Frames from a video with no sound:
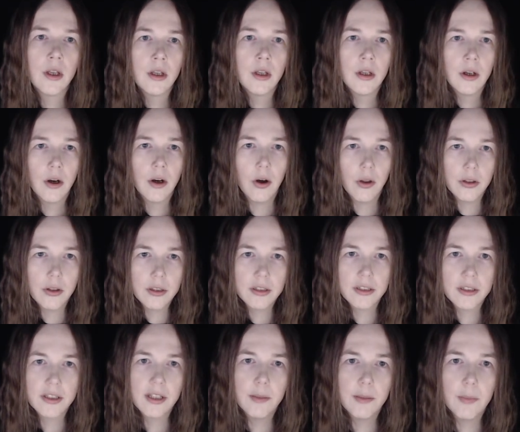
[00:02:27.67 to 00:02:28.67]
Holding her
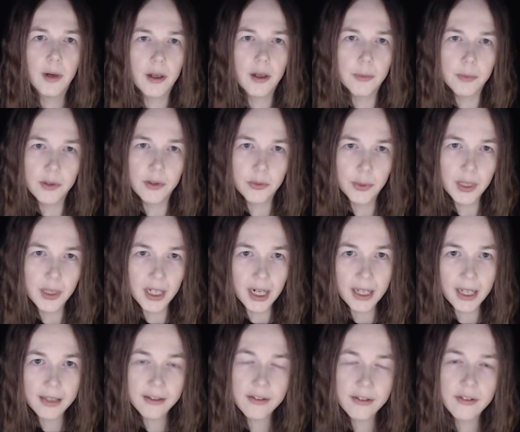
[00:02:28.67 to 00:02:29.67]
tea mug between her
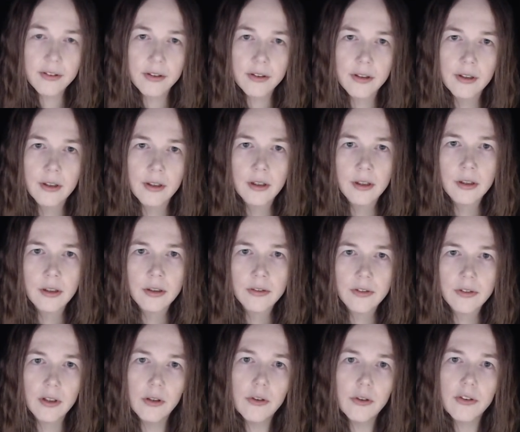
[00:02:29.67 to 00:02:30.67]
hands,
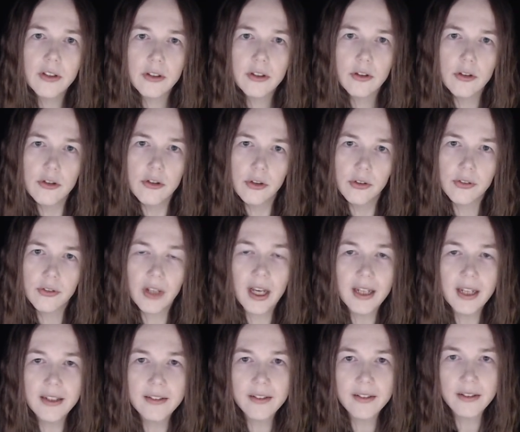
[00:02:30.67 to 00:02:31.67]
she looks into John's
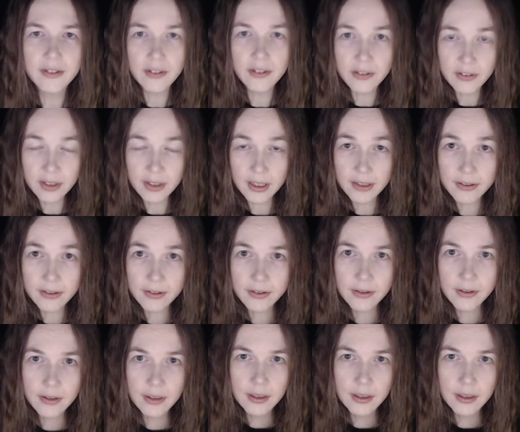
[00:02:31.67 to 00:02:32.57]
eyes as she says,